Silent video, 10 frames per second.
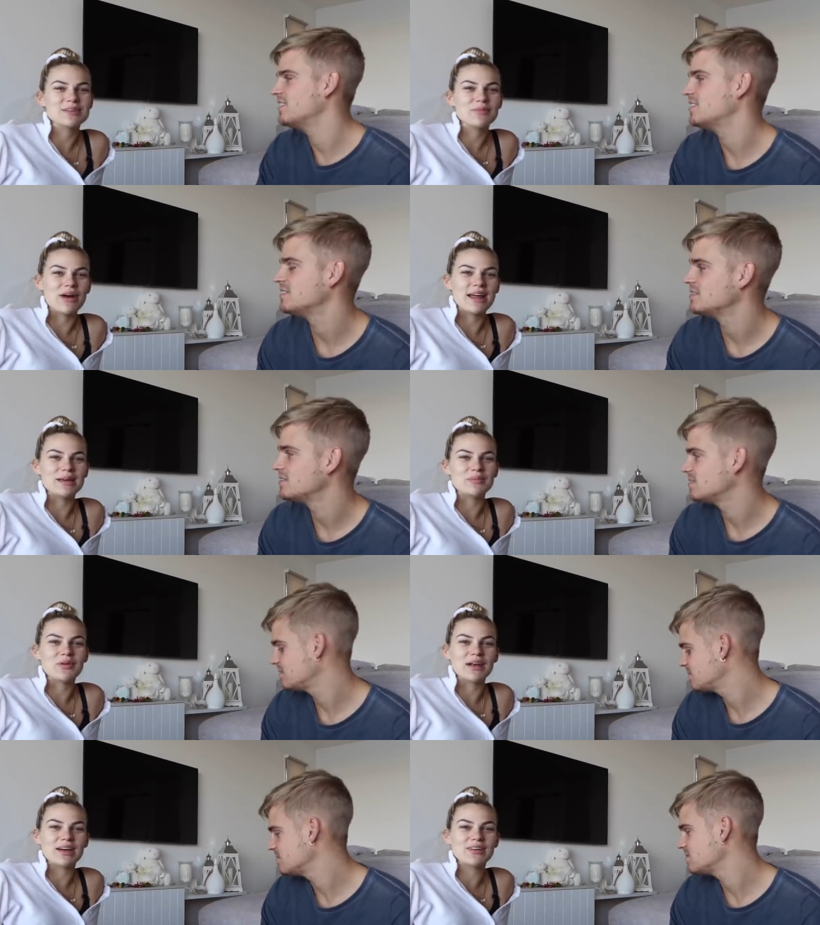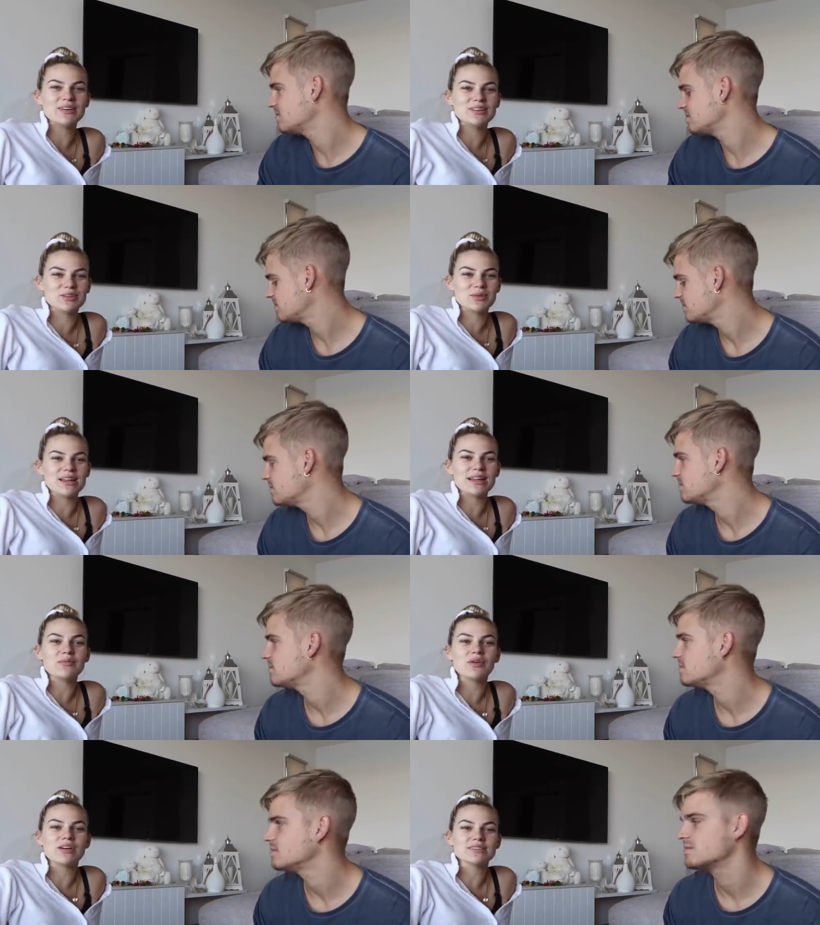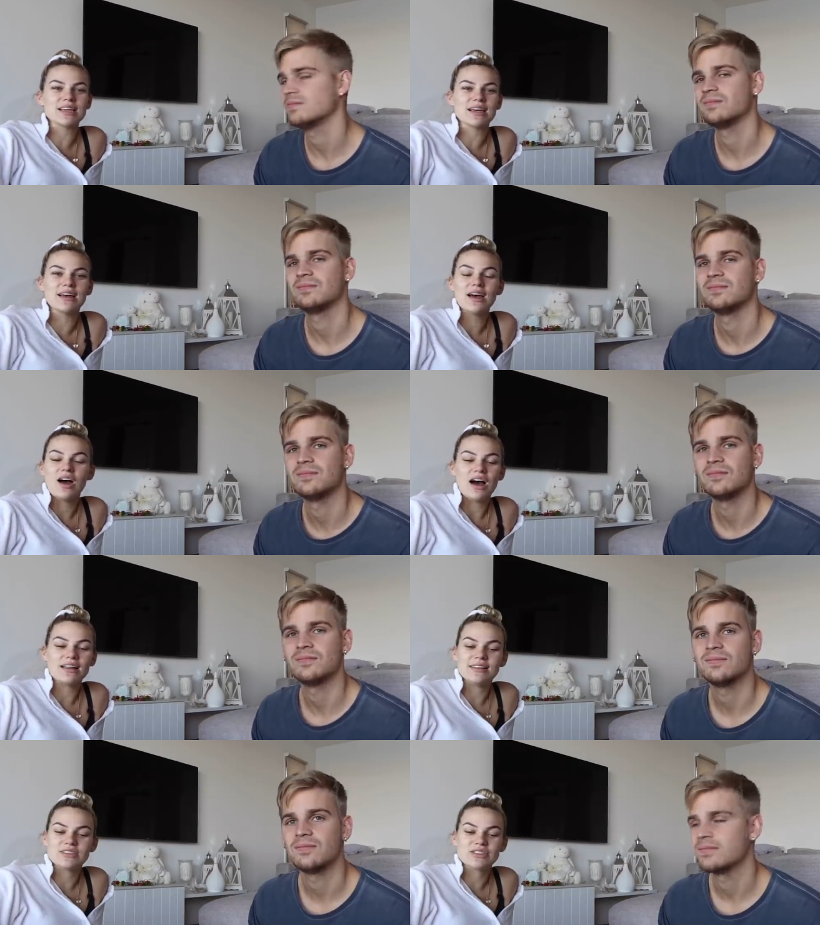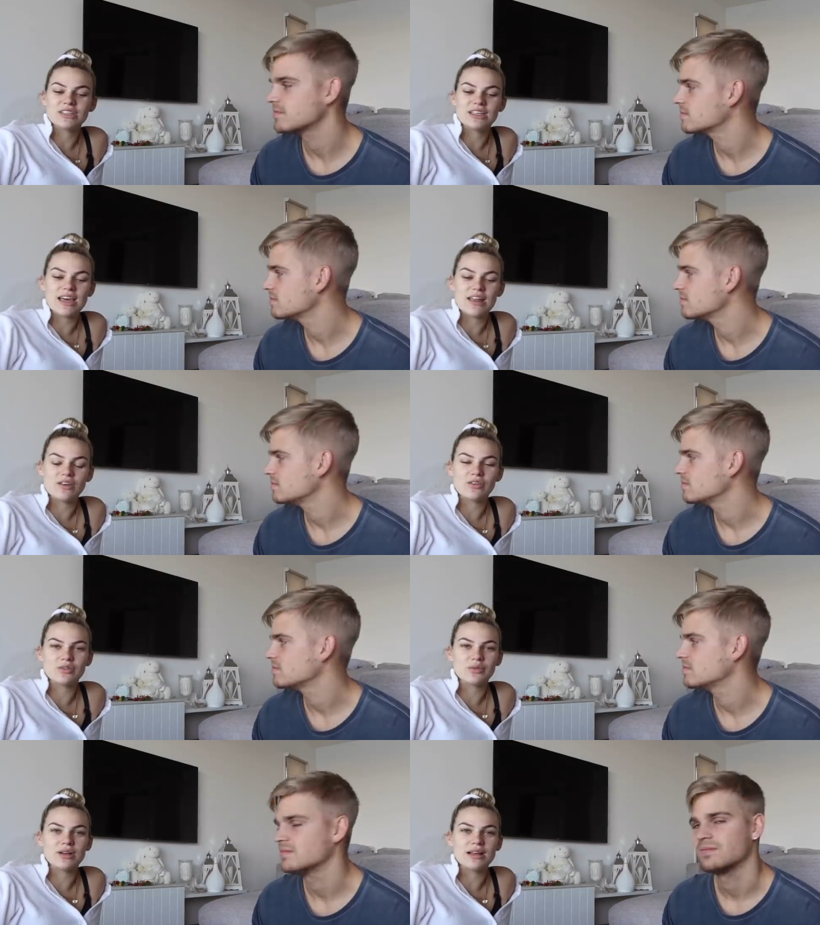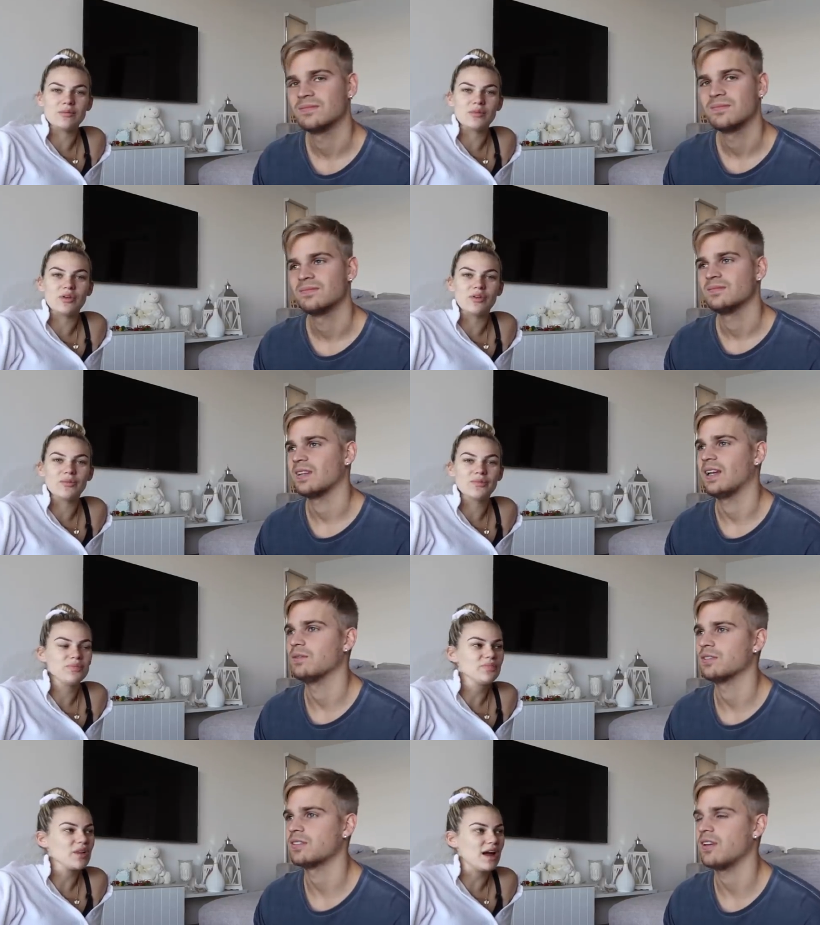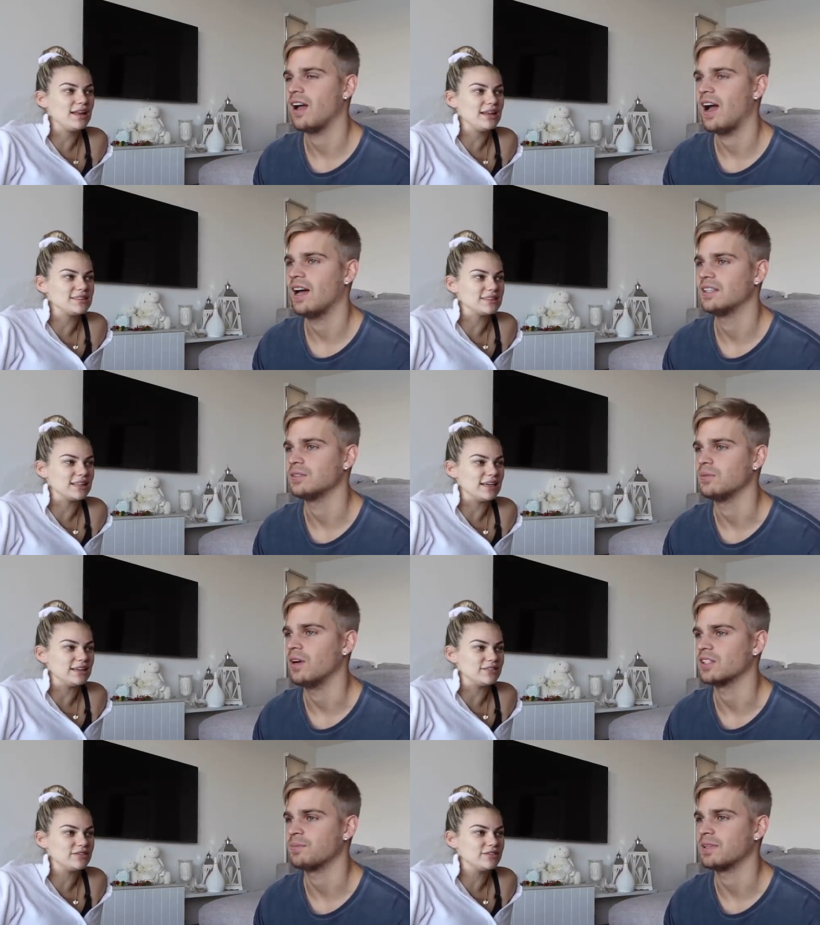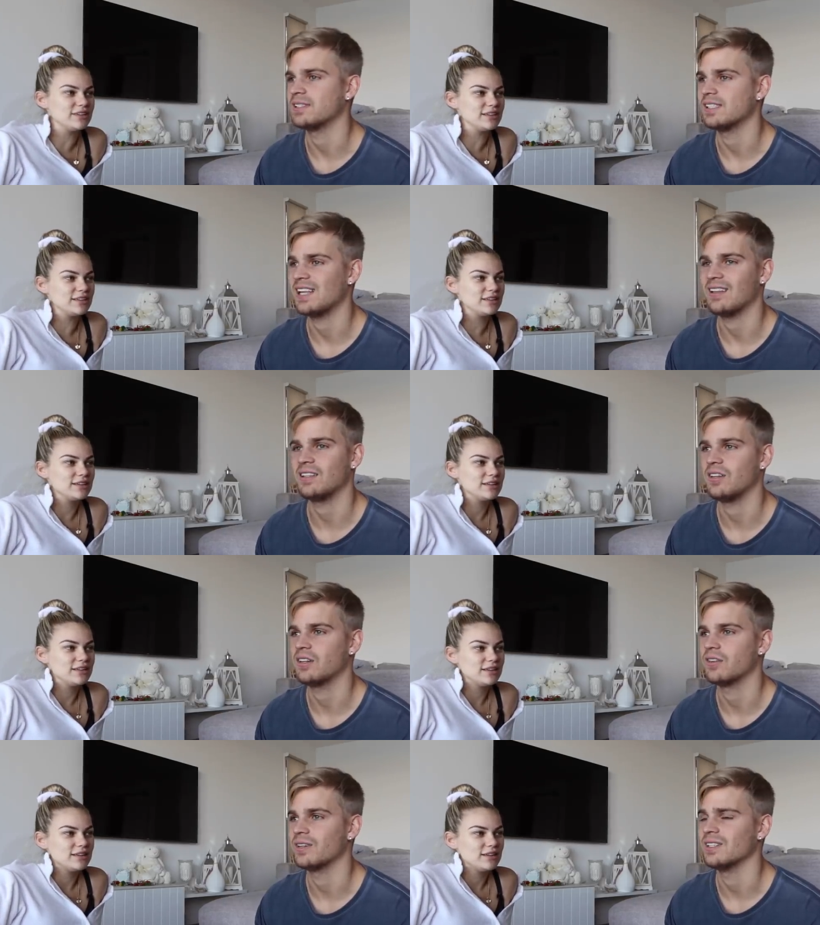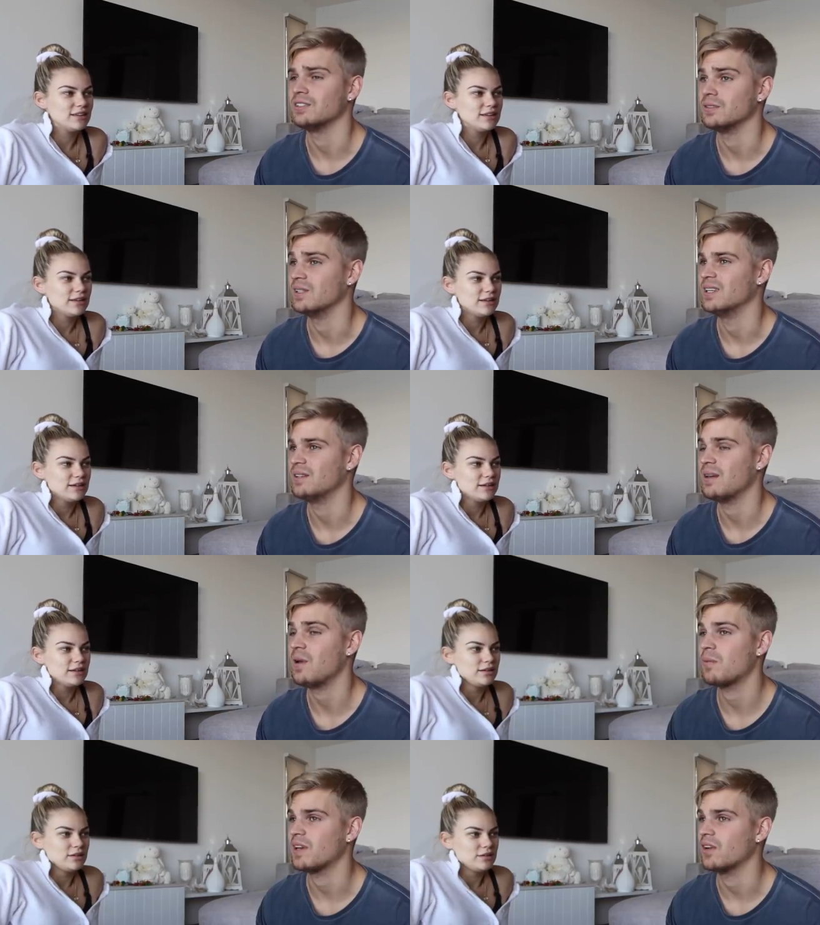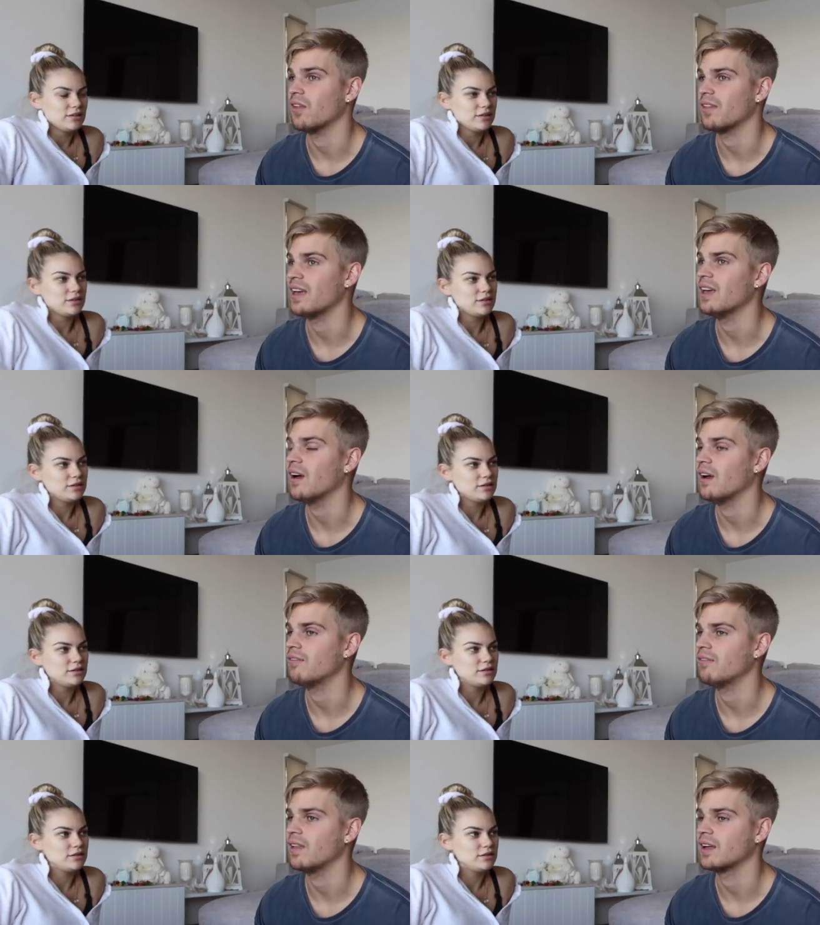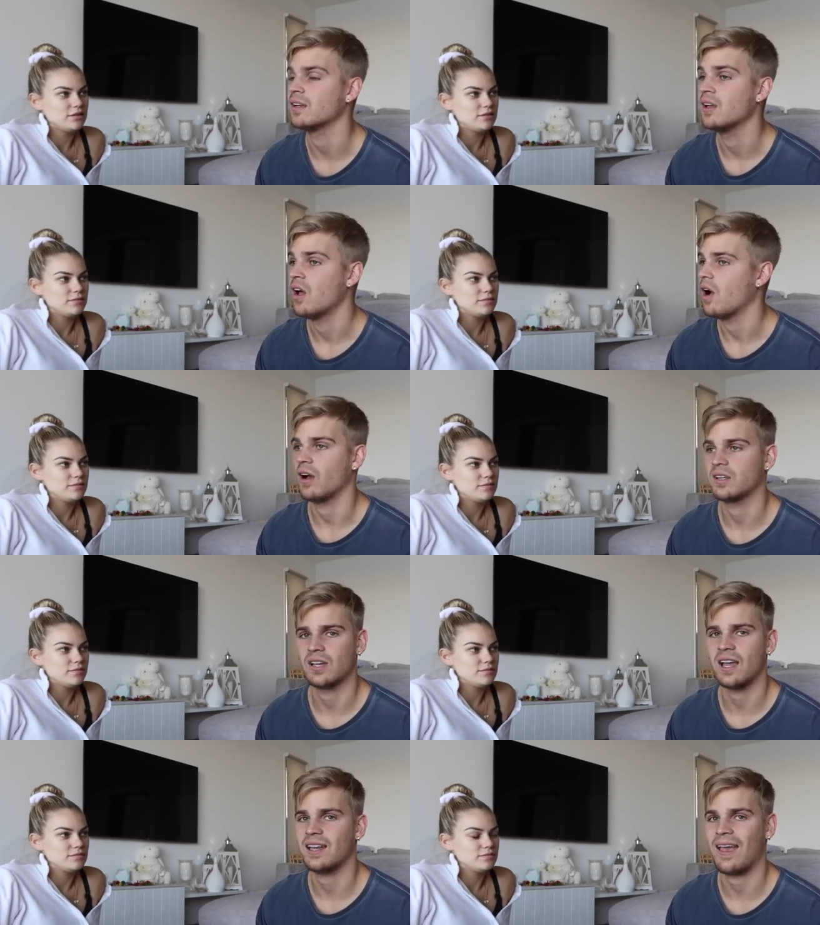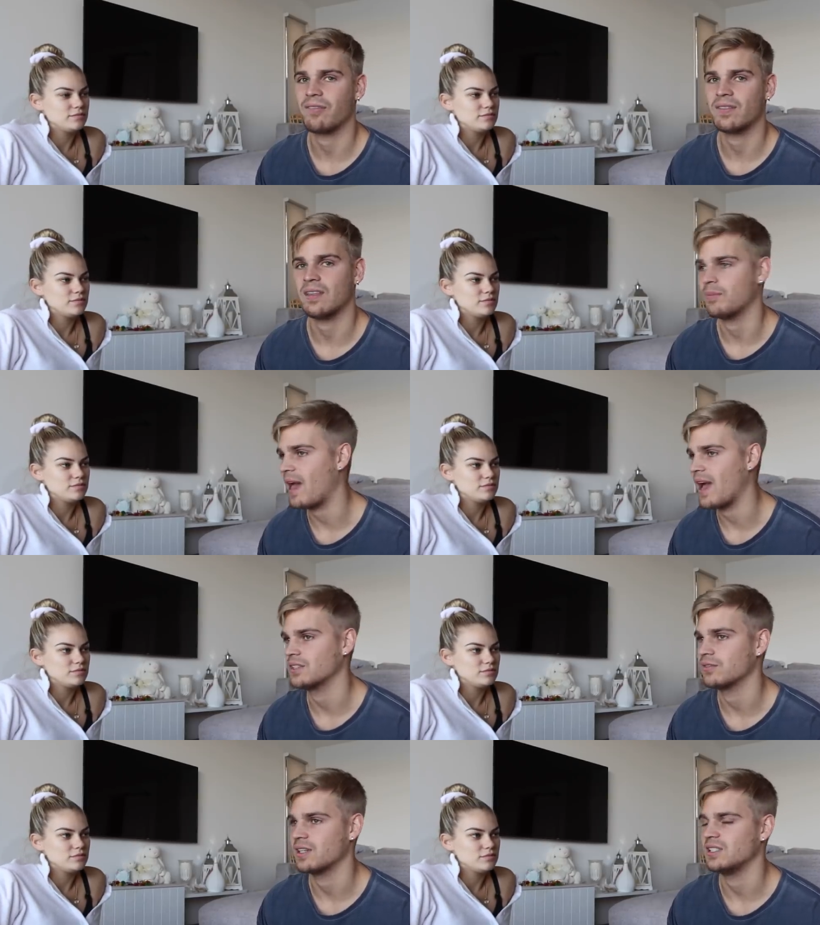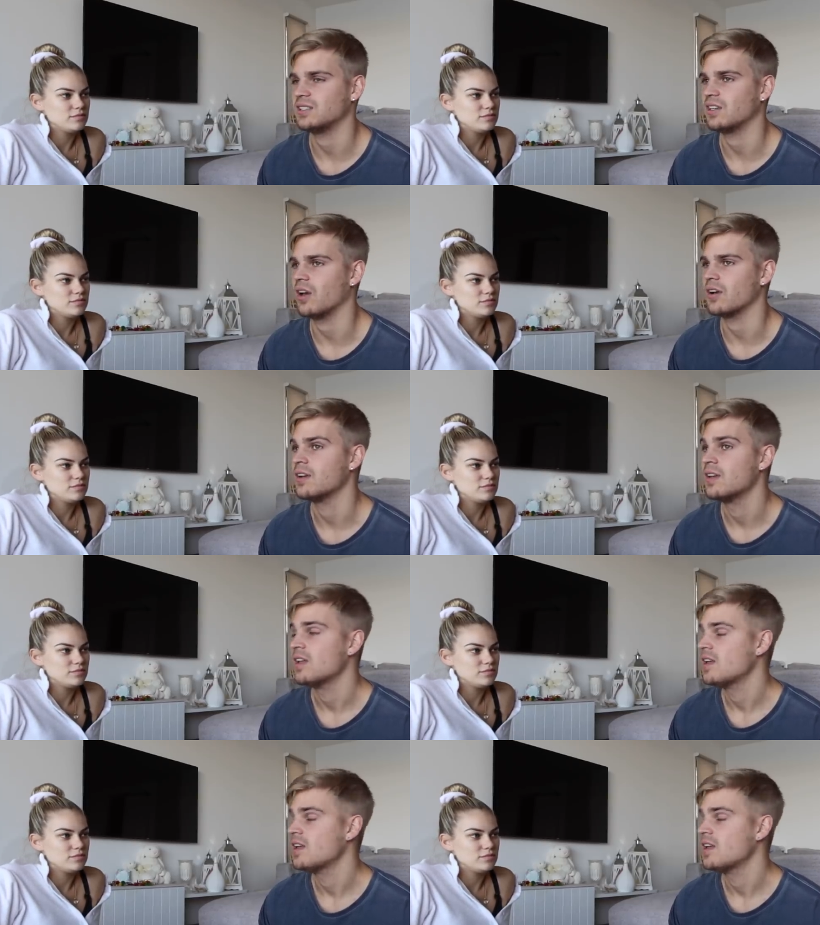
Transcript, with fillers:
Speaker 1: at breaking point. I couldn't do it anymore. I was like, I literally cannot do it anymore. And it was so I hard to, to watch
Speaker 2: because there's nothing you can really do. And then when we got there, I like, because I had everything packed, ready to go,